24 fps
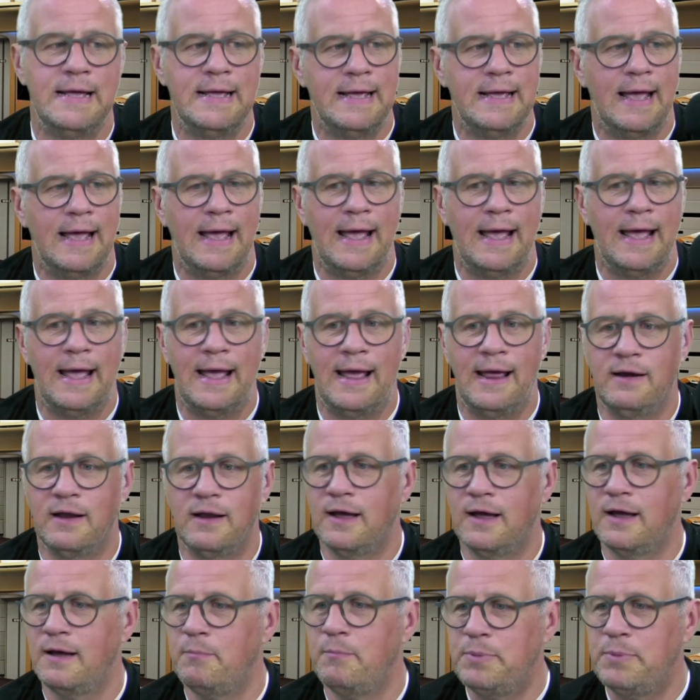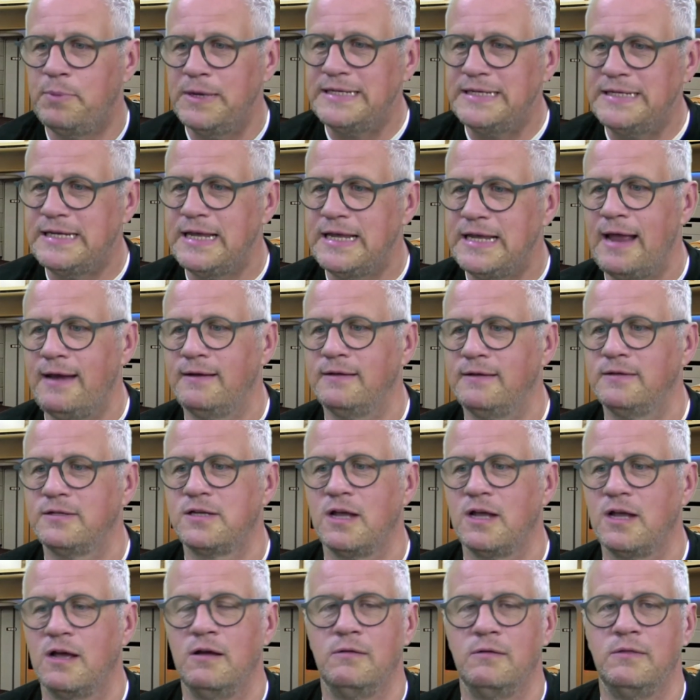And BTN.
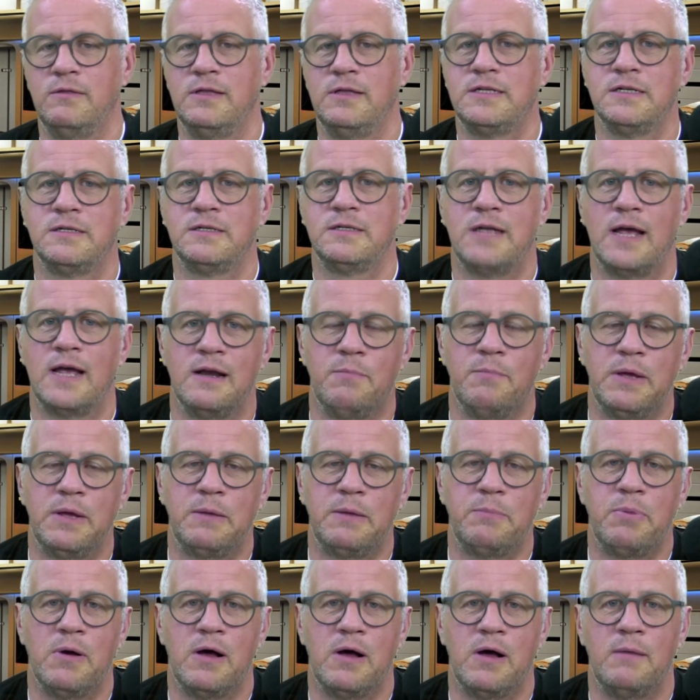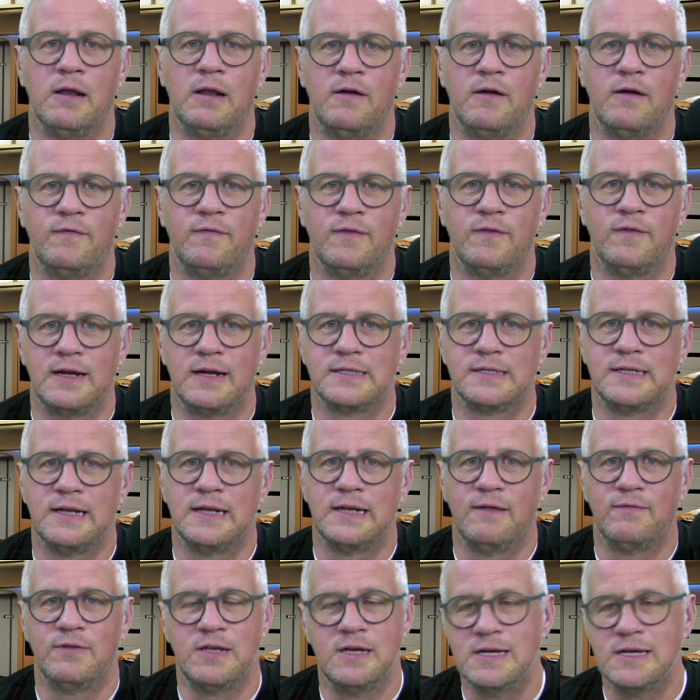So this has taken a big part of my life for the last
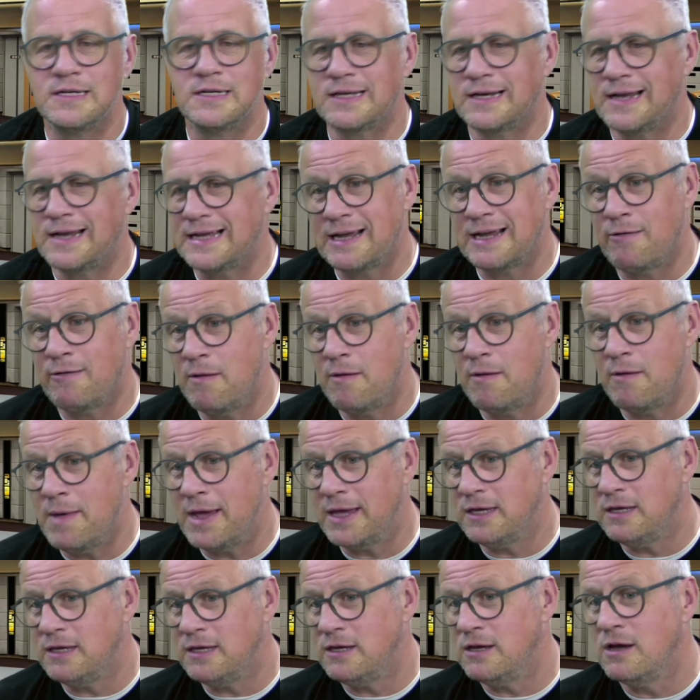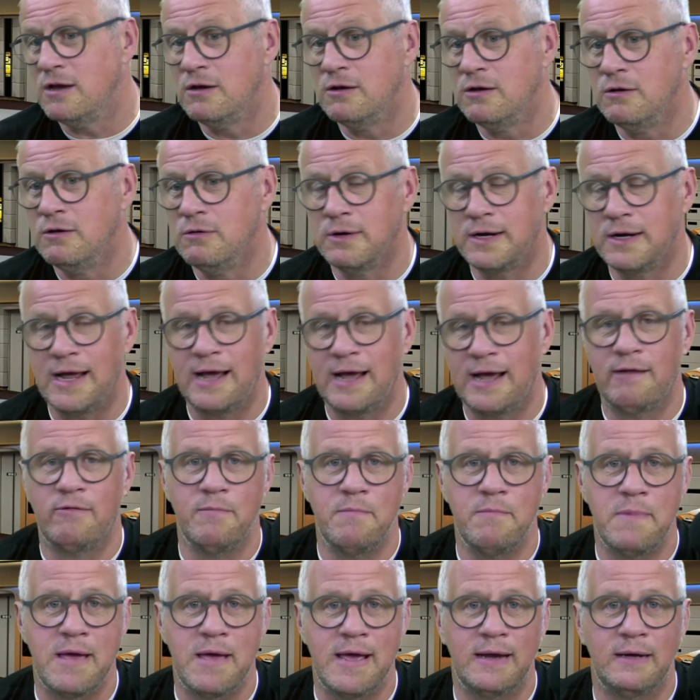11 years, and that's how I met you and how I
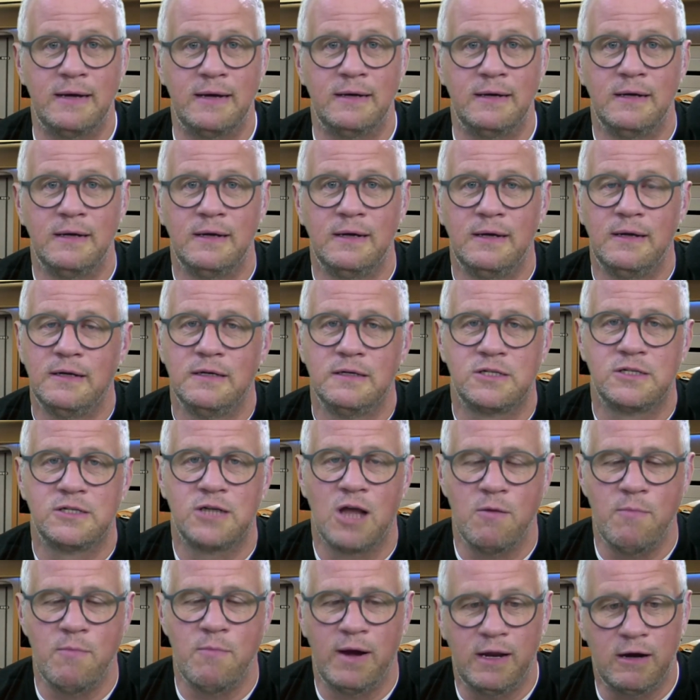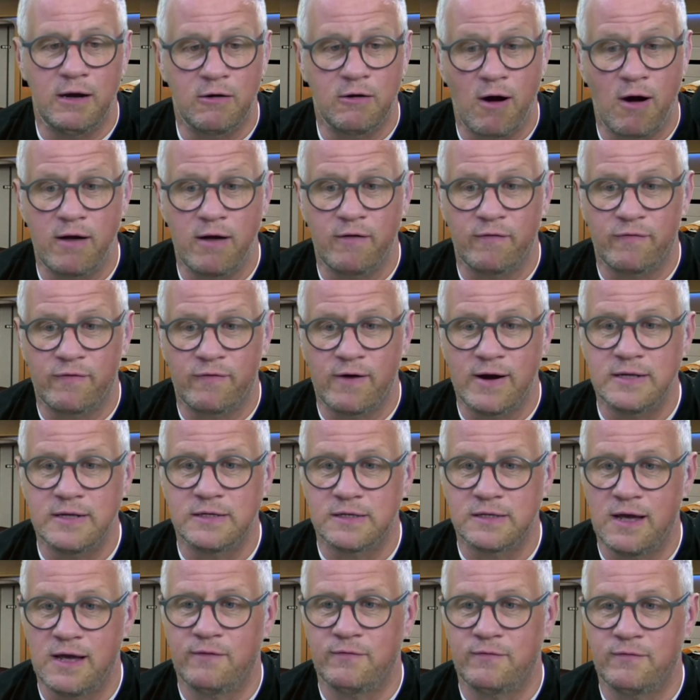met so many great friends
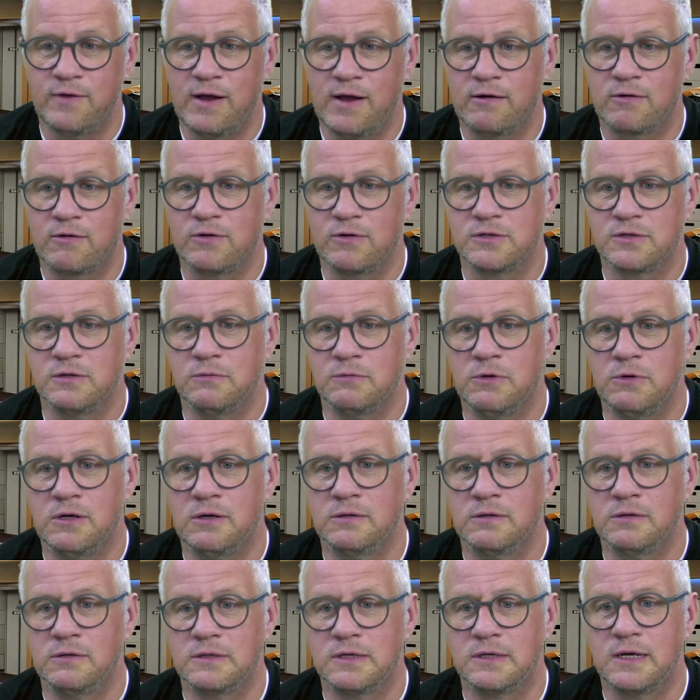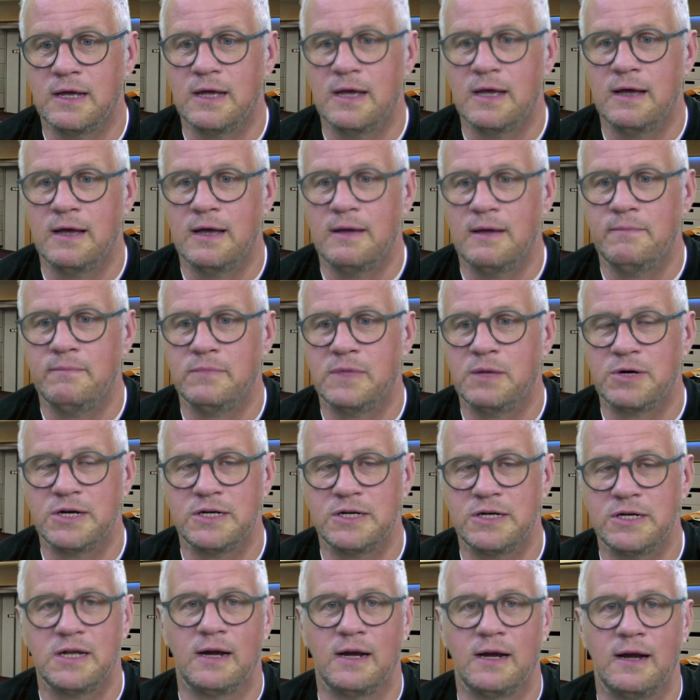that I have now across the world. The
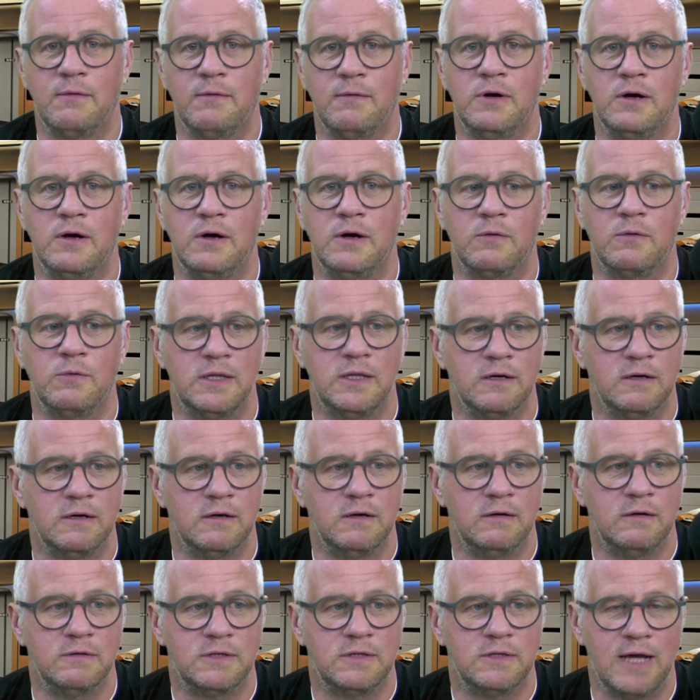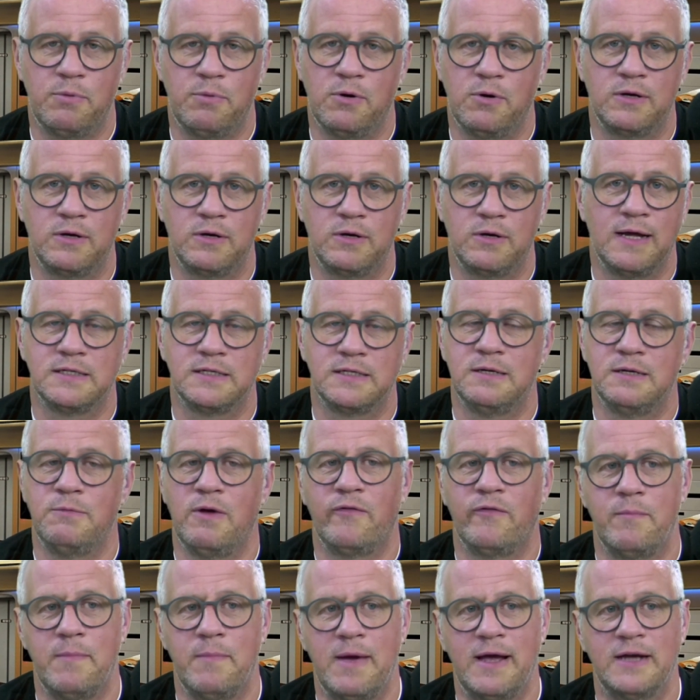British Tech Network, we do tech podcasting. We
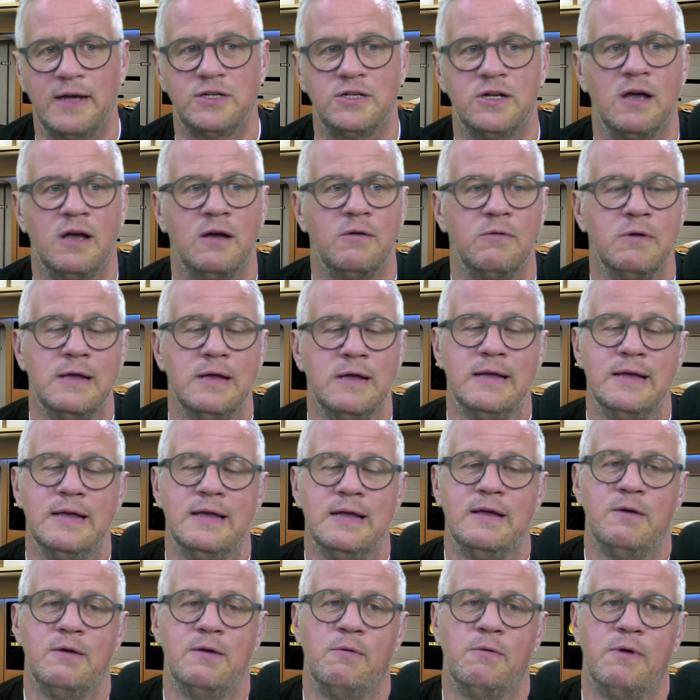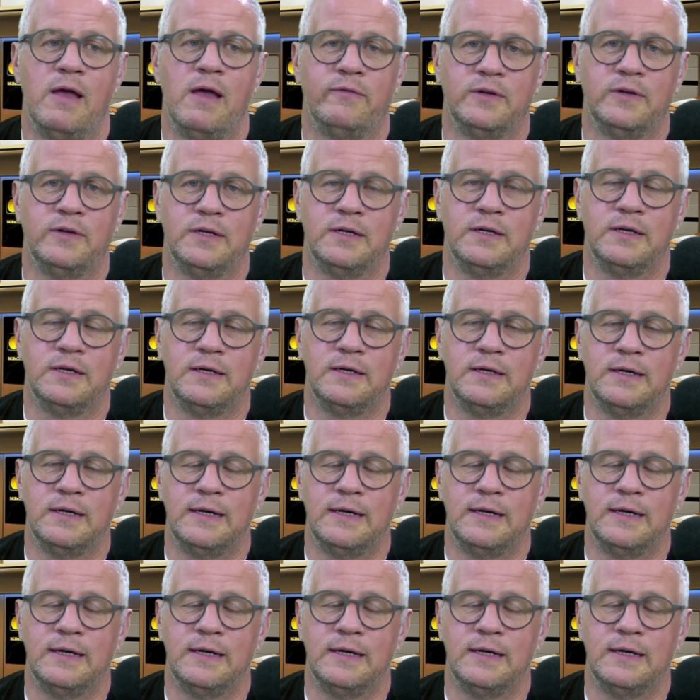have a Mac show. We have a